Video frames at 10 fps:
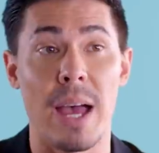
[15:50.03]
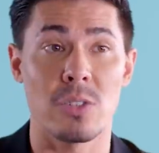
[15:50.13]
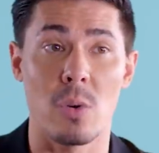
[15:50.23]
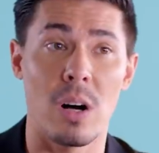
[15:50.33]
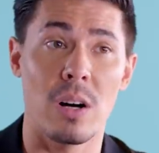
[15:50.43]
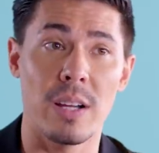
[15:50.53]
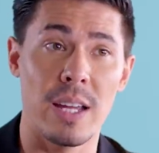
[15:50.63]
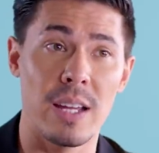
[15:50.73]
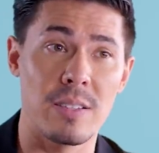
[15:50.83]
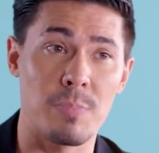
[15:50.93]
Max Huang
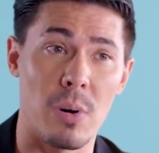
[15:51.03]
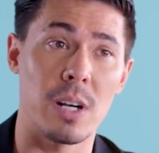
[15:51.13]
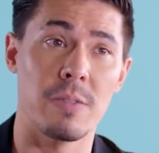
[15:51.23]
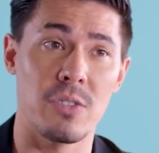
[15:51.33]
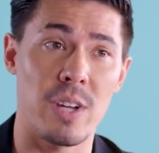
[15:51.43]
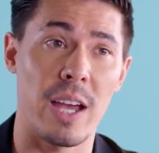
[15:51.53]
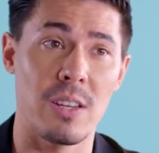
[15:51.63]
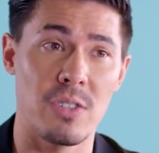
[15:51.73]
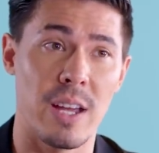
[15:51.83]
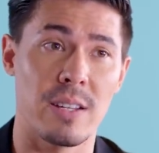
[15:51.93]
is part of the
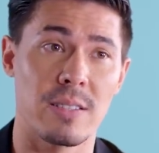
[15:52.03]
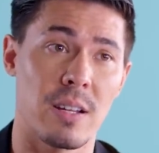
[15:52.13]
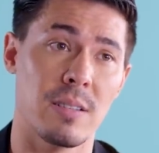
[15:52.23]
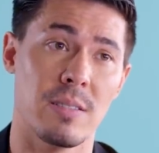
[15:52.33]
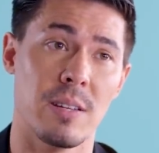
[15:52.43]
Jackie Chan stunt